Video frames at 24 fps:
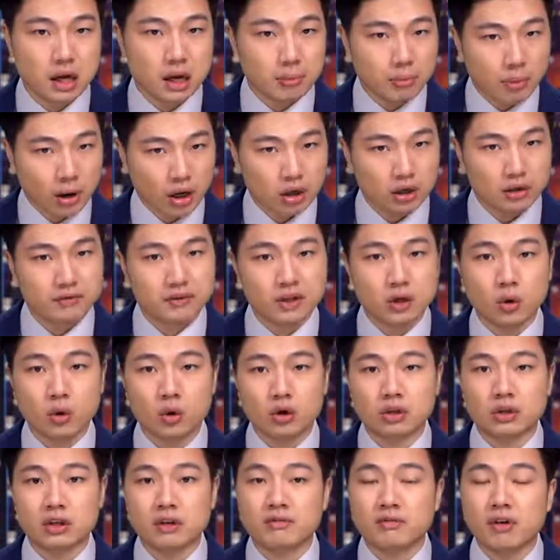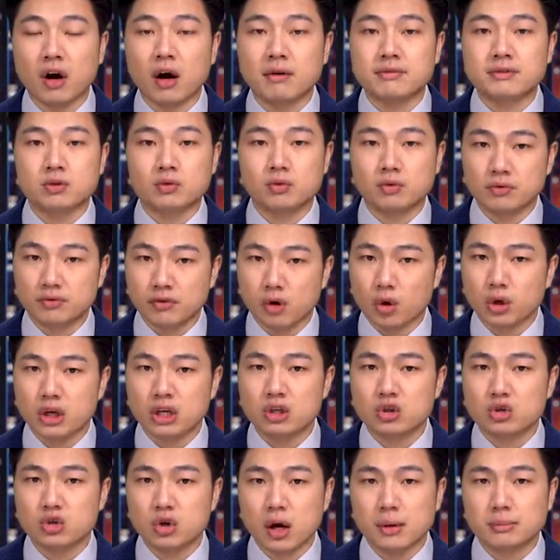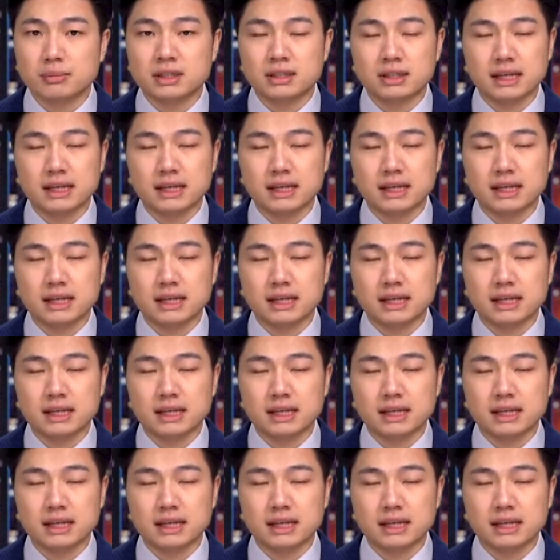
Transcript: Part of the order involves revoking Trump's